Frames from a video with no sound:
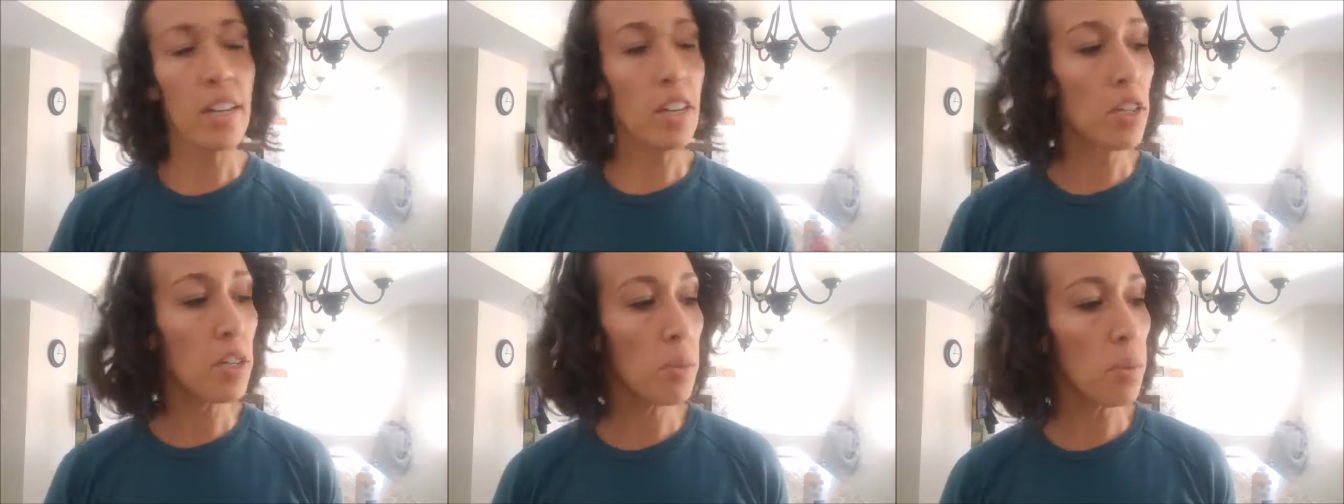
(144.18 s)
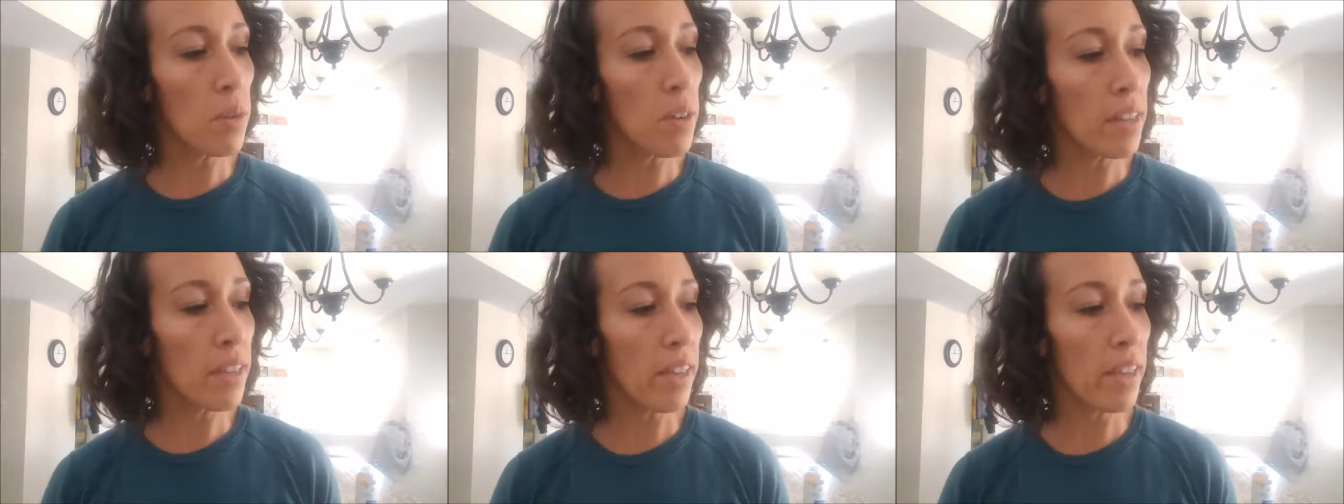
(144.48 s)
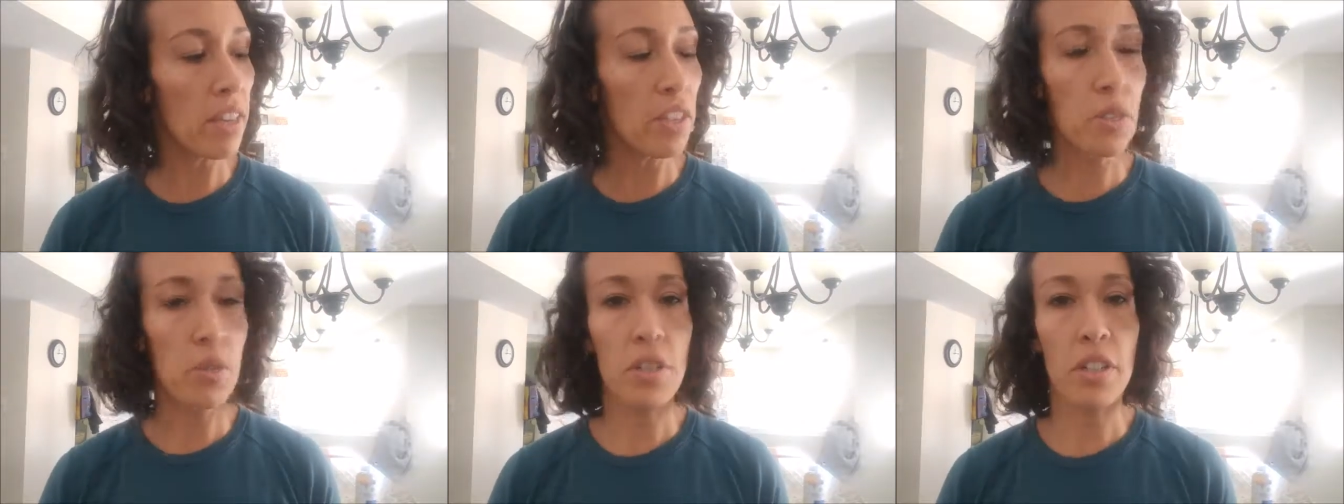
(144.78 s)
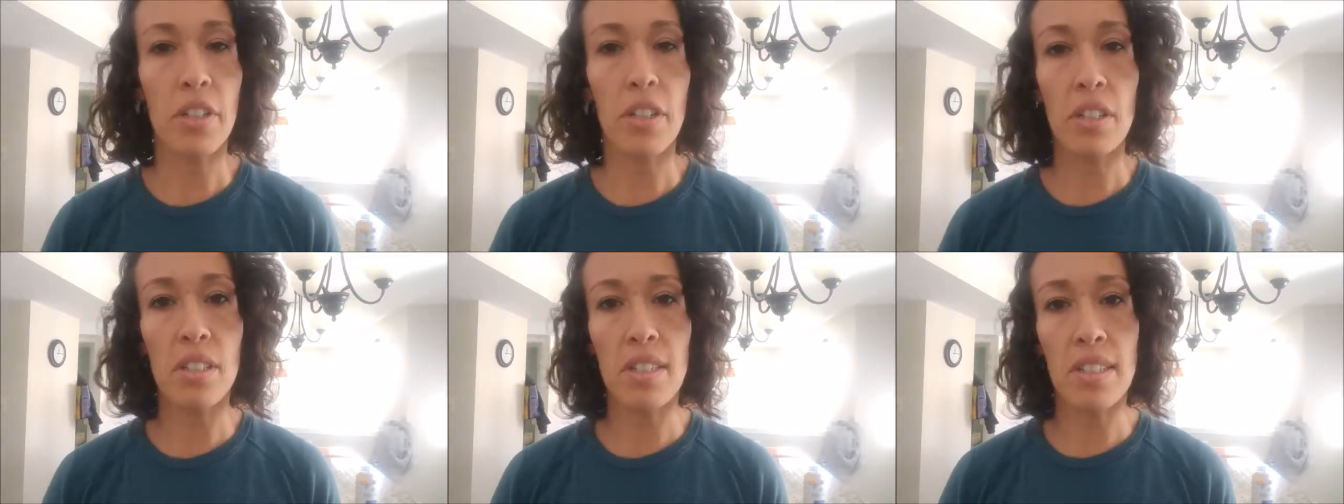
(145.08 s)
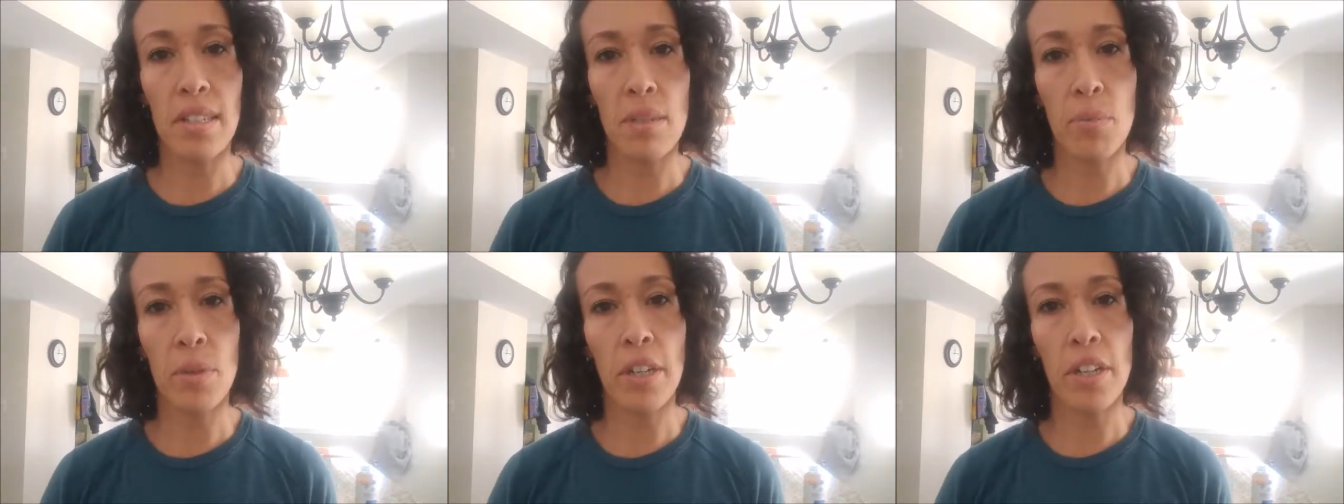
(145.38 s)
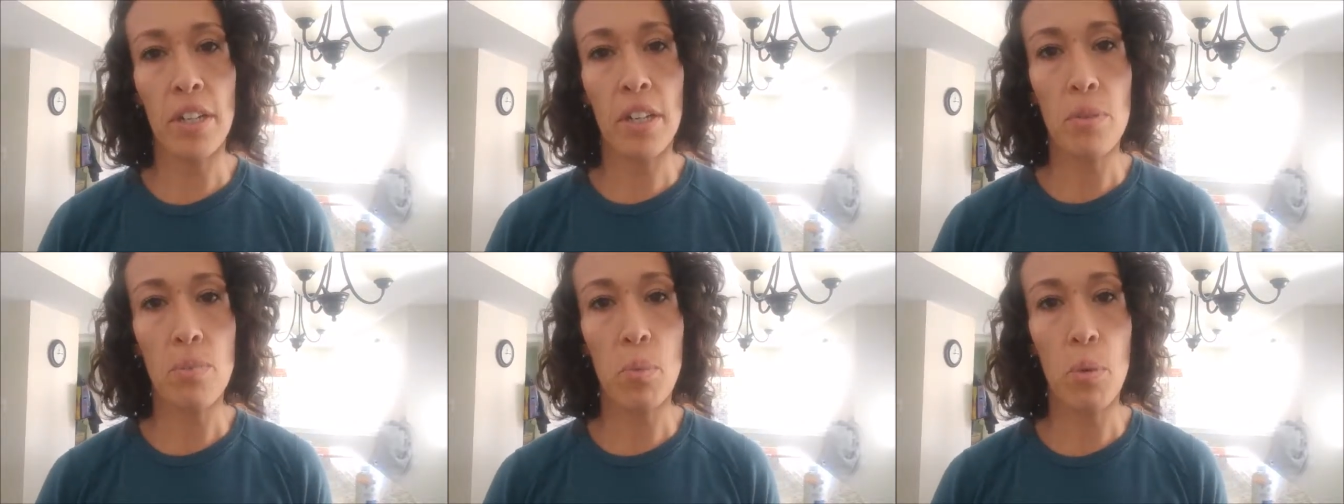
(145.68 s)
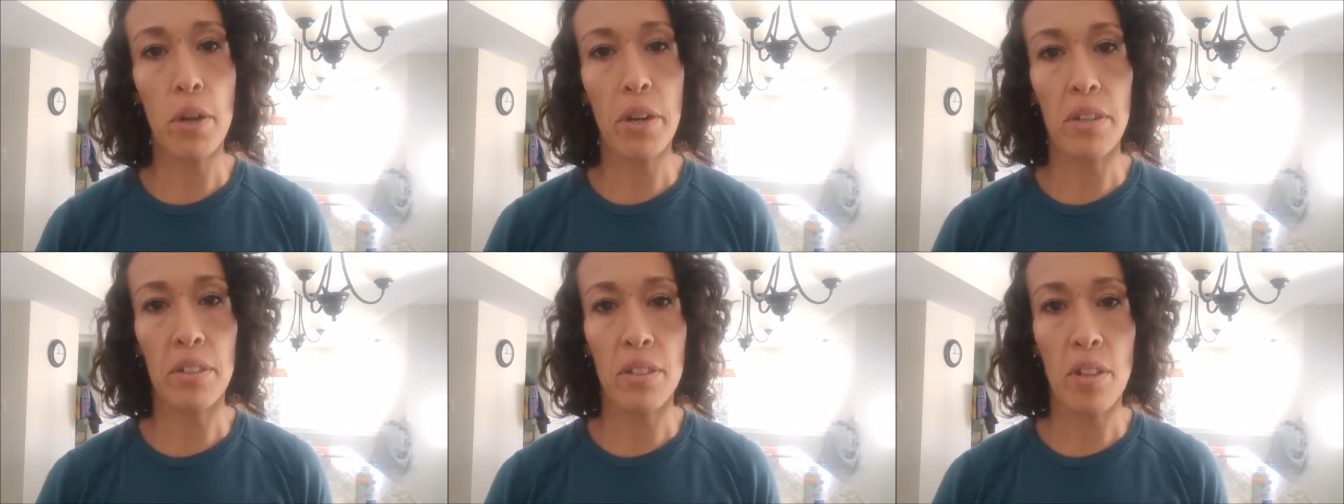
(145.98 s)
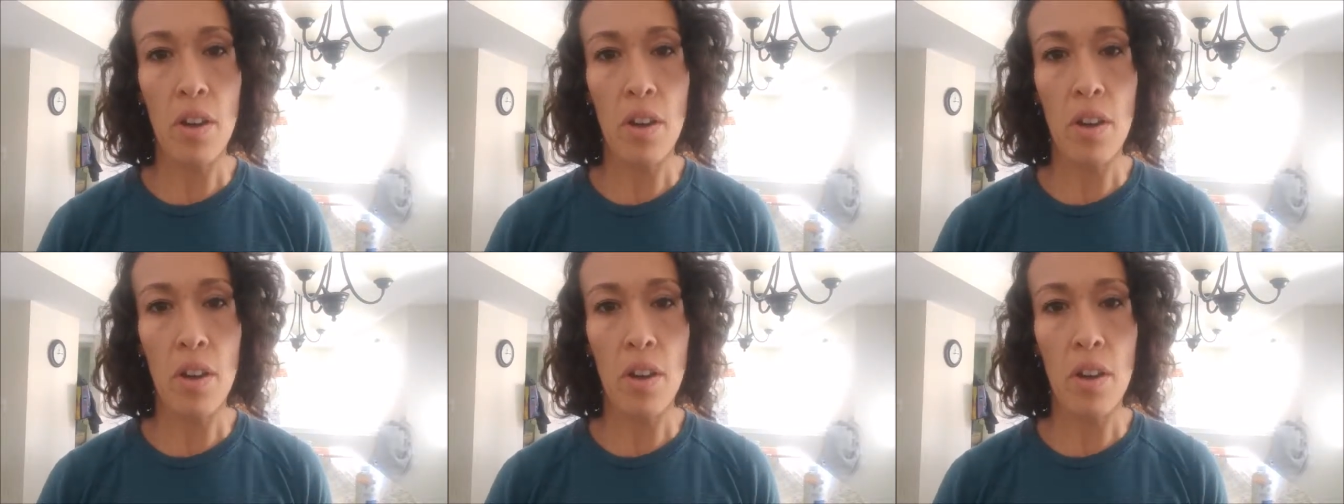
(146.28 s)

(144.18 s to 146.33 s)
kind of just want to get it to a good simmer, good boil.